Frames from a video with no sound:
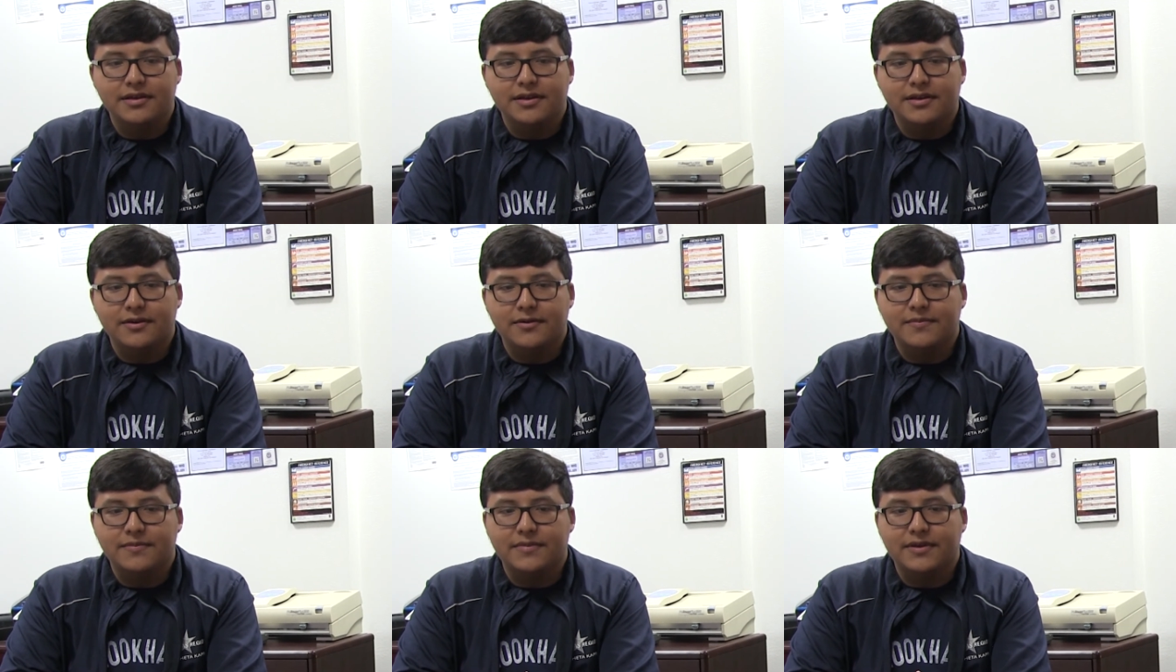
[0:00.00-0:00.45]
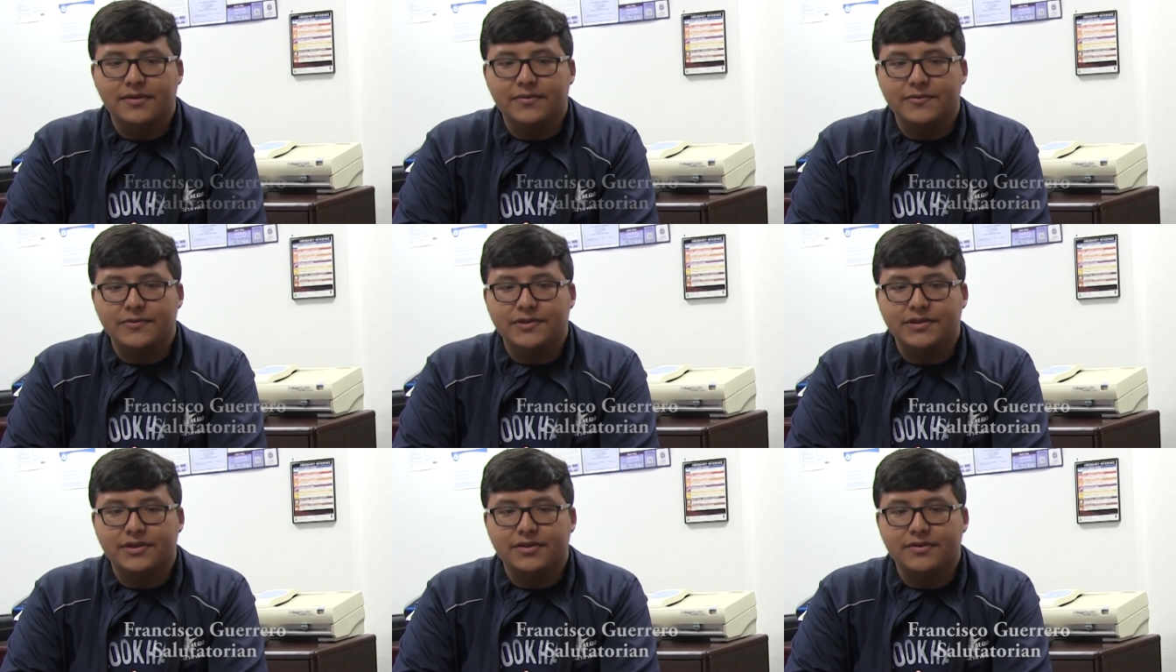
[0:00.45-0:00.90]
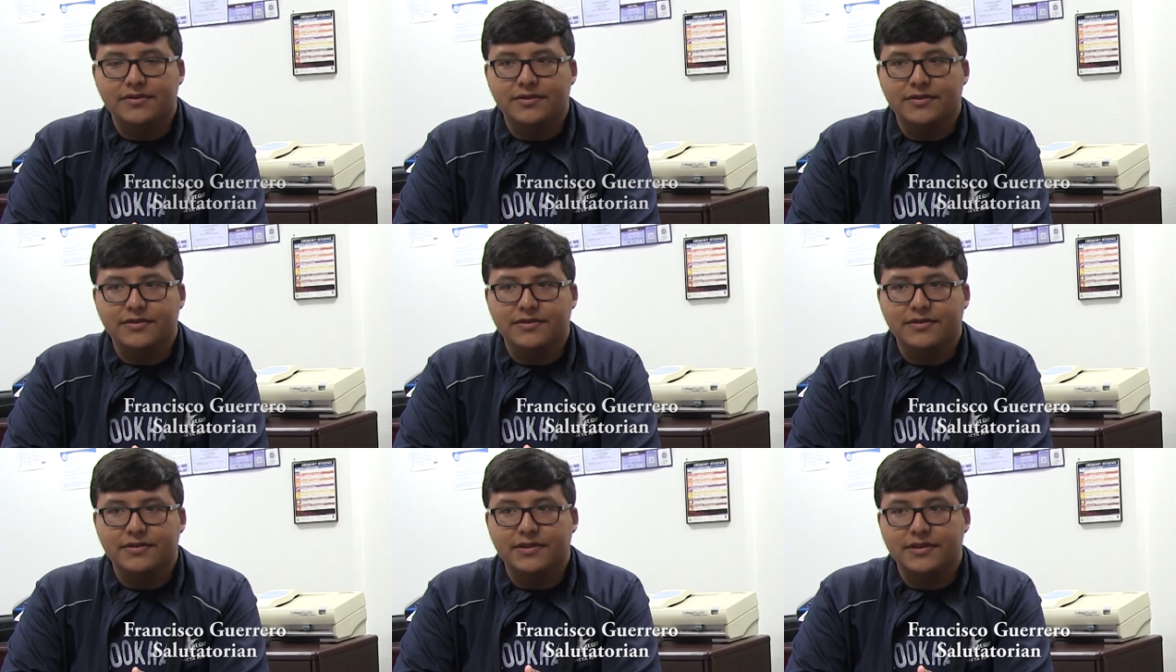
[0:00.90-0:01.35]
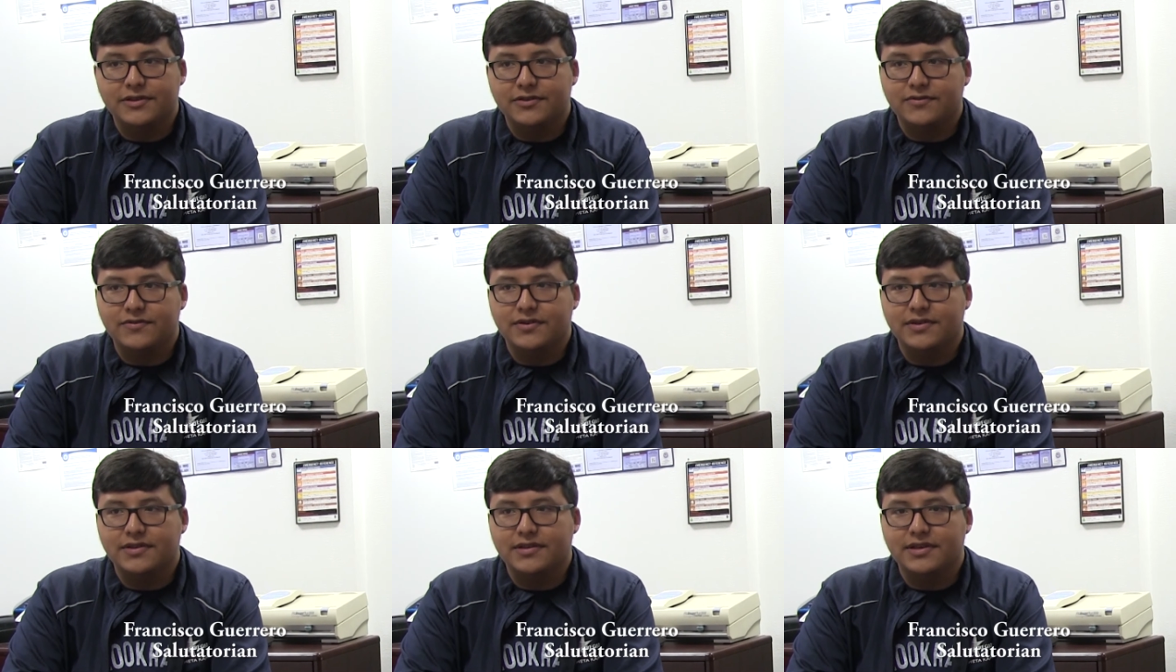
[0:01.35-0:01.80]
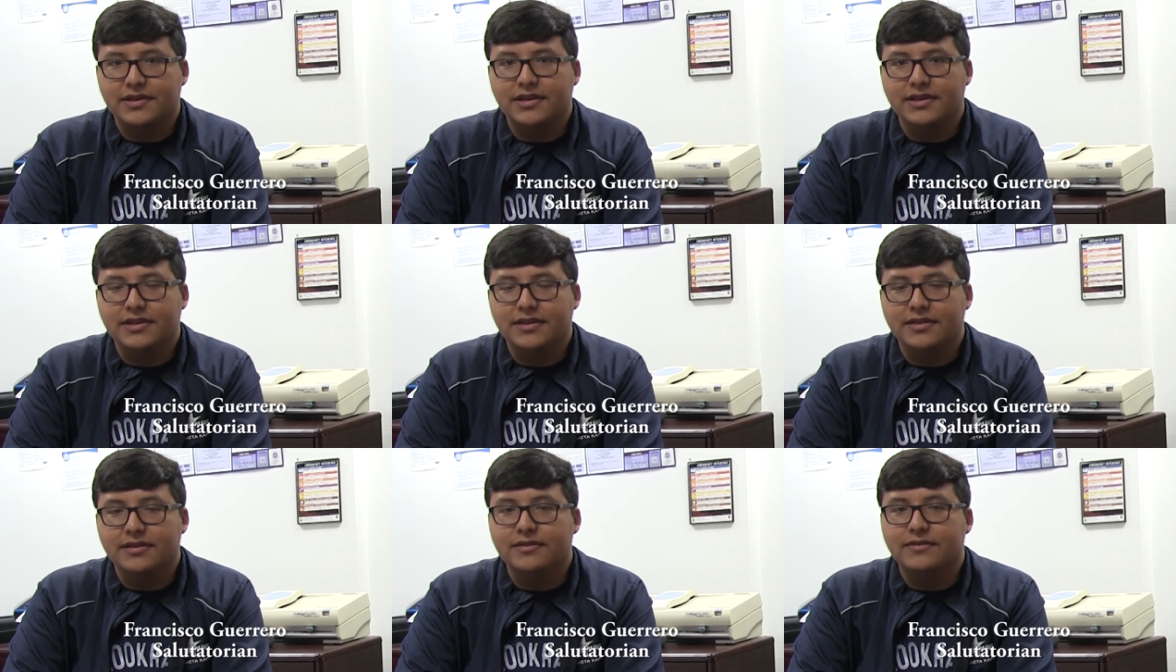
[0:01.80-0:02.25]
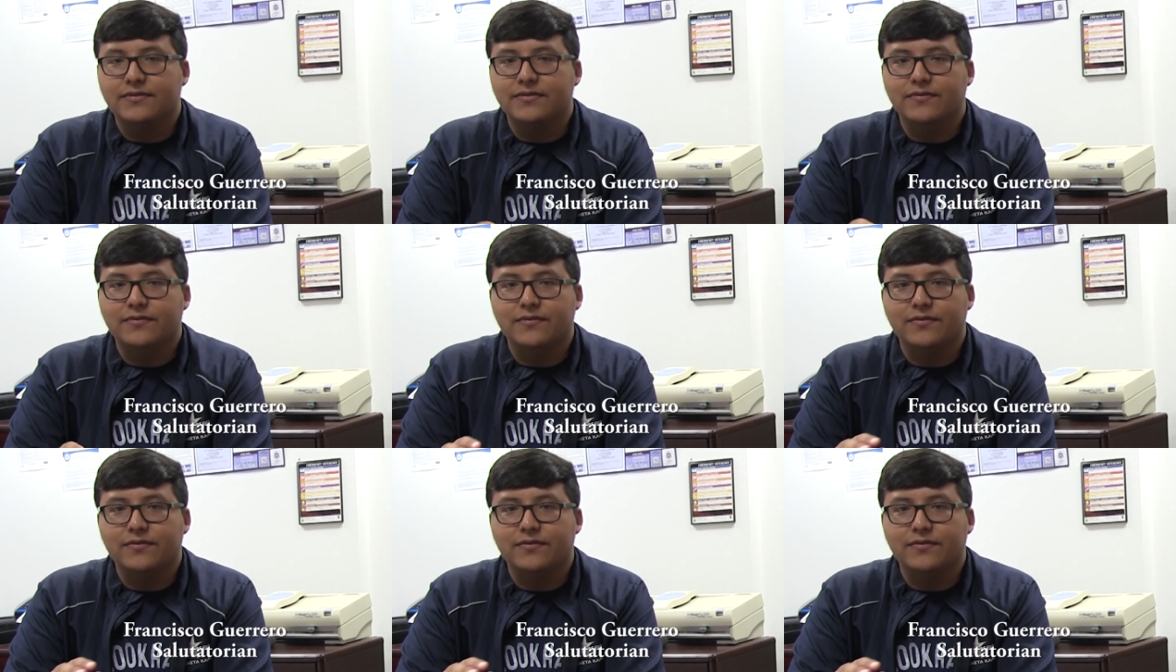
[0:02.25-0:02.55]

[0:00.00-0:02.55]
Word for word: um, that was here in the district, and